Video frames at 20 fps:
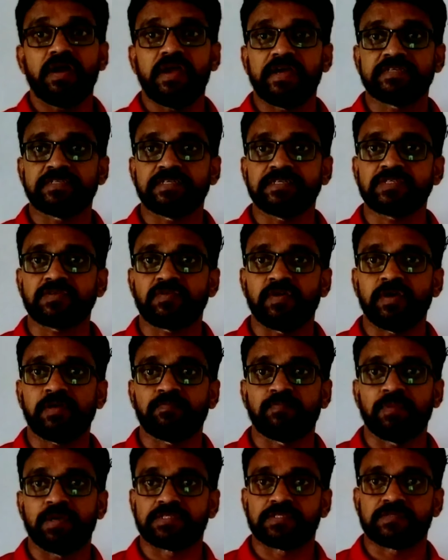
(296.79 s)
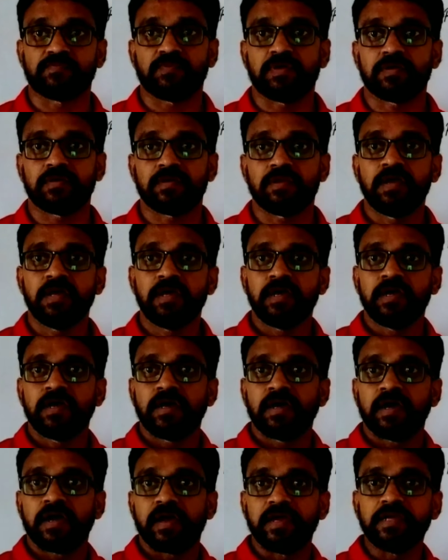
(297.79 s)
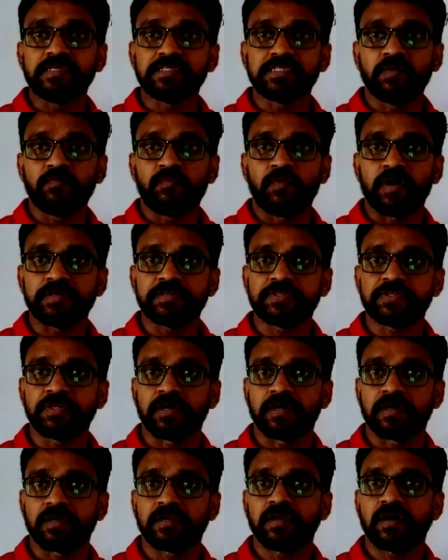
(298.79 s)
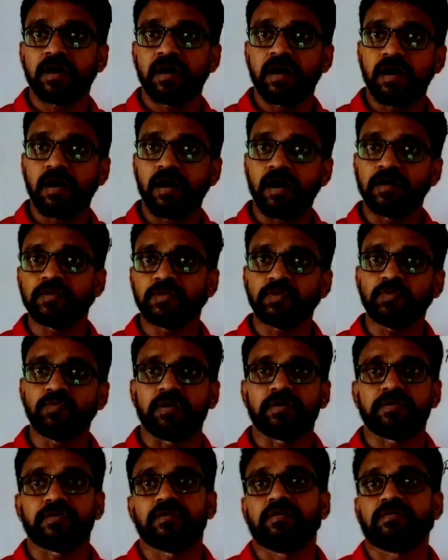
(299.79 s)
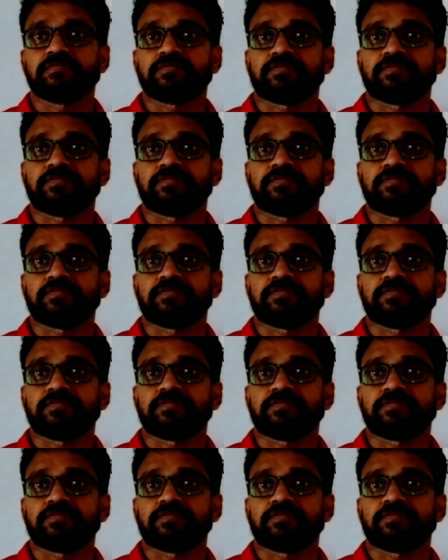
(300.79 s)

x square plus 1. Is the function onto or not?